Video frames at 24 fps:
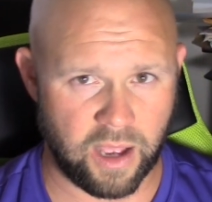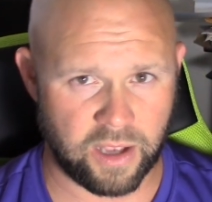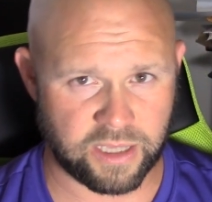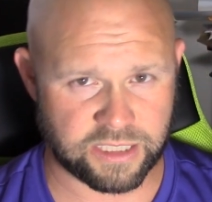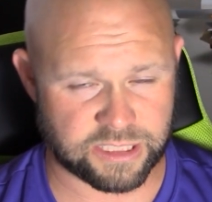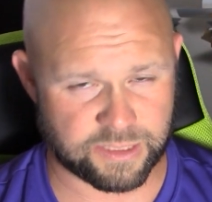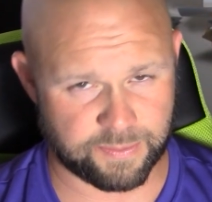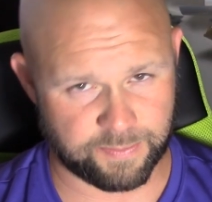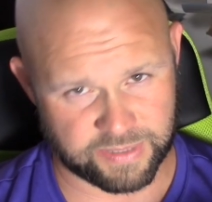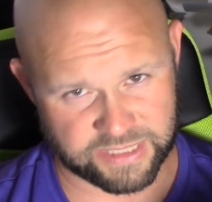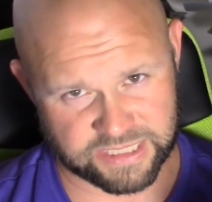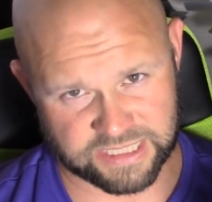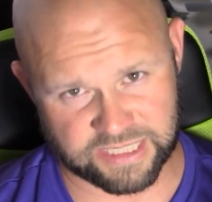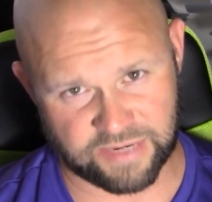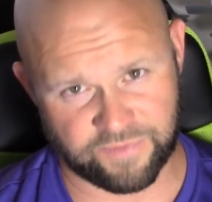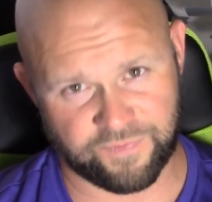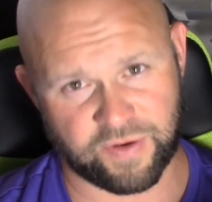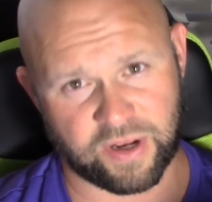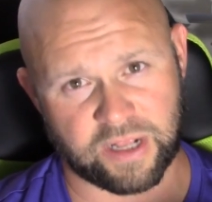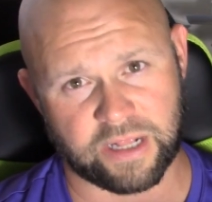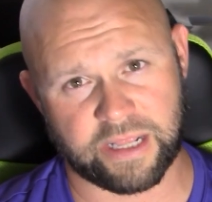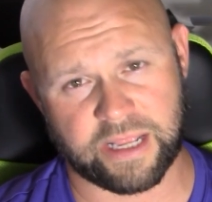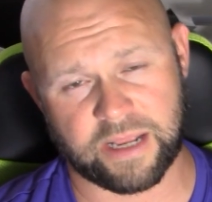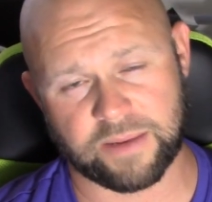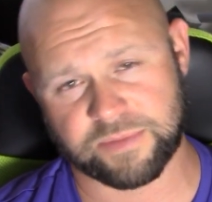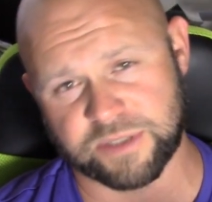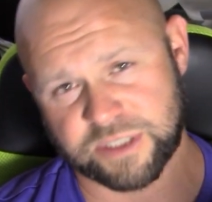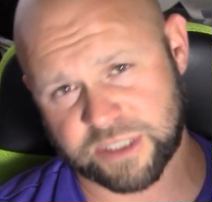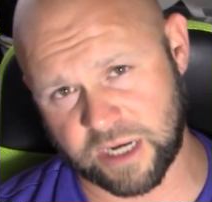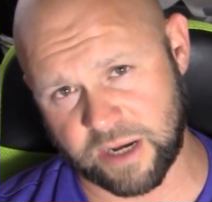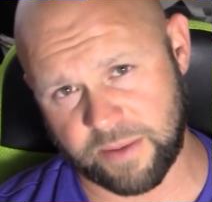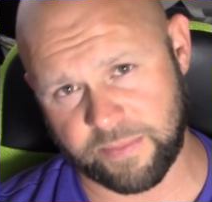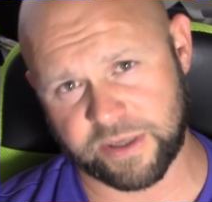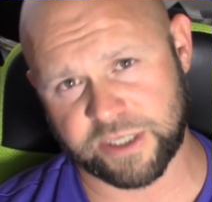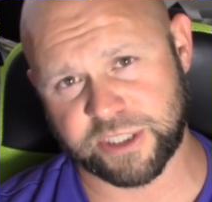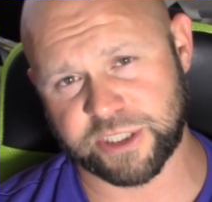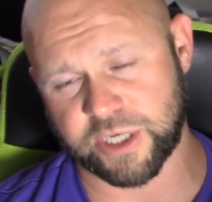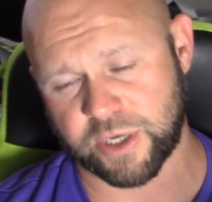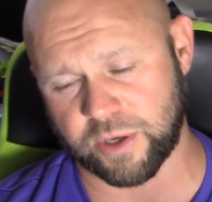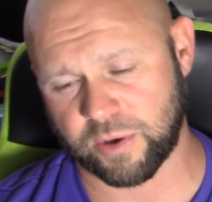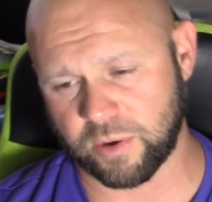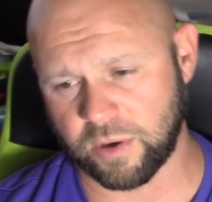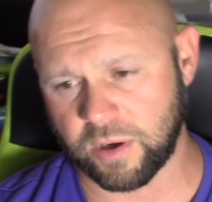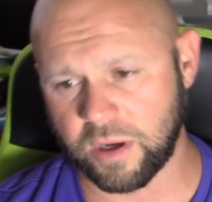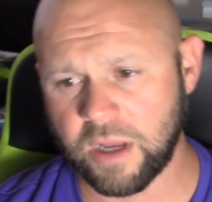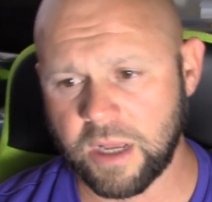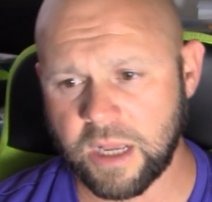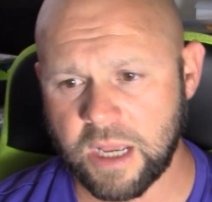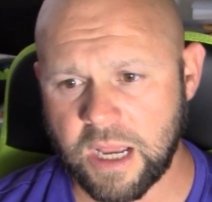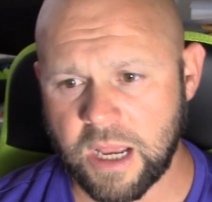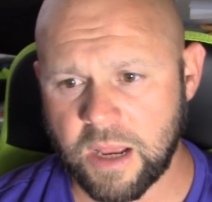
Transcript: specifically. I'm just going to be general.